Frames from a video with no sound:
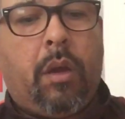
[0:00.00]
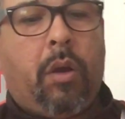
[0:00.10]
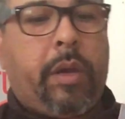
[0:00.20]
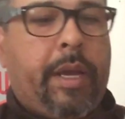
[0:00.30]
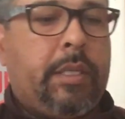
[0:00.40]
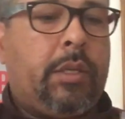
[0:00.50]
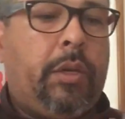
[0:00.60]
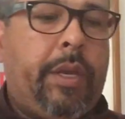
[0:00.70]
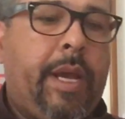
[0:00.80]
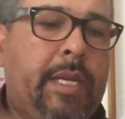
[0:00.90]
Okay, so
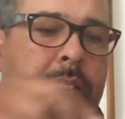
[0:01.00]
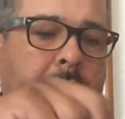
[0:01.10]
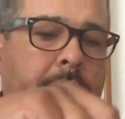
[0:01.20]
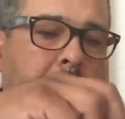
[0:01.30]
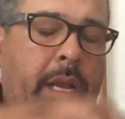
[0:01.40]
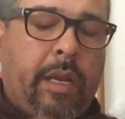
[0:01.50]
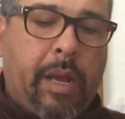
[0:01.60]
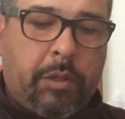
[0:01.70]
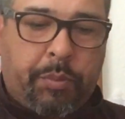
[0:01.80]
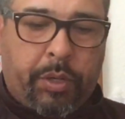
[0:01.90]
you guys seen that. That
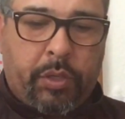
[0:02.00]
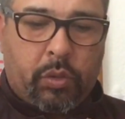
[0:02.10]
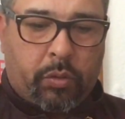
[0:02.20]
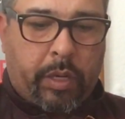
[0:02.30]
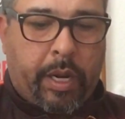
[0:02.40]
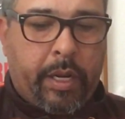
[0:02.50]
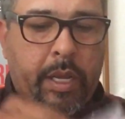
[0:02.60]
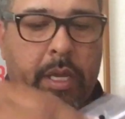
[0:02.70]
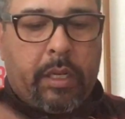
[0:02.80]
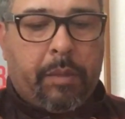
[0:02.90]
was pretty cool, right?
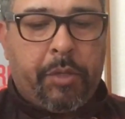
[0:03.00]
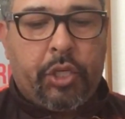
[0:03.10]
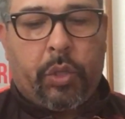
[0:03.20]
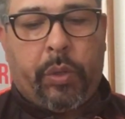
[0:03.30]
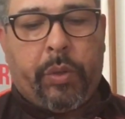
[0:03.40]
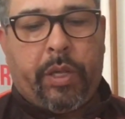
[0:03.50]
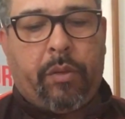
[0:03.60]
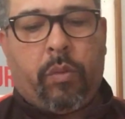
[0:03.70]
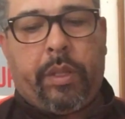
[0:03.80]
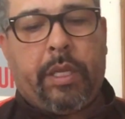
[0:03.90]
Let me show you another
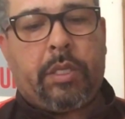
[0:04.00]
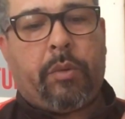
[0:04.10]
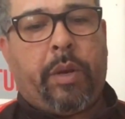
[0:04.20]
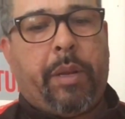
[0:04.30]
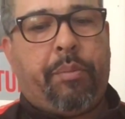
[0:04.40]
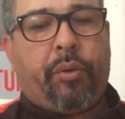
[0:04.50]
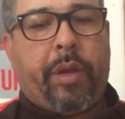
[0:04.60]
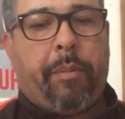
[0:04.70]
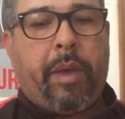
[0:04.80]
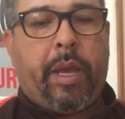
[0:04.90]
one that's already
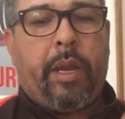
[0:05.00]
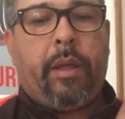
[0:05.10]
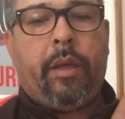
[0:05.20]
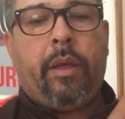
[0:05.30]
pre-made.